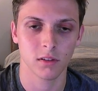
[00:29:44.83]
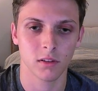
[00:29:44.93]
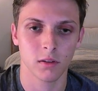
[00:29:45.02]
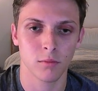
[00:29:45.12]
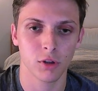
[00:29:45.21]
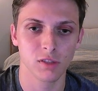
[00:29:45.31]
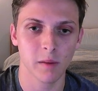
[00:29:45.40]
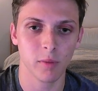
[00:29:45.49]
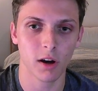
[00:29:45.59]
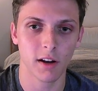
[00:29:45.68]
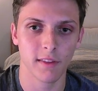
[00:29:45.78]
push my
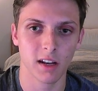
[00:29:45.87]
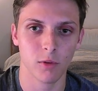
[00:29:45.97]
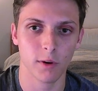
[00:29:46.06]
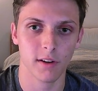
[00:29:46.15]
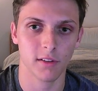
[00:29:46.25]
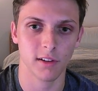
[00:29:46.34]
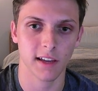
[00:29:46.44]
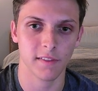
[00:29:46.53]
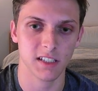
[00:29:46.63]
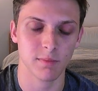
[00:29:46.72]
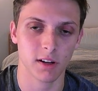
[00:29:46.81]
pawn, and then I'm going to get
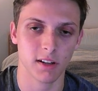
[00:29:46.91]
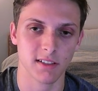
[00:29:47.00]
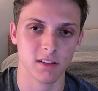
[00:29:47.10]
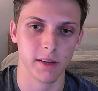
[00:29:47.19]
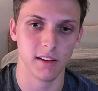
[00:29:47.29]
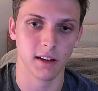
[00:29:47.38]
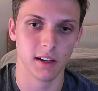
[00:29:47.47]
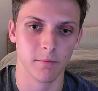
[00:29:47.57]
these pawns in the meantime.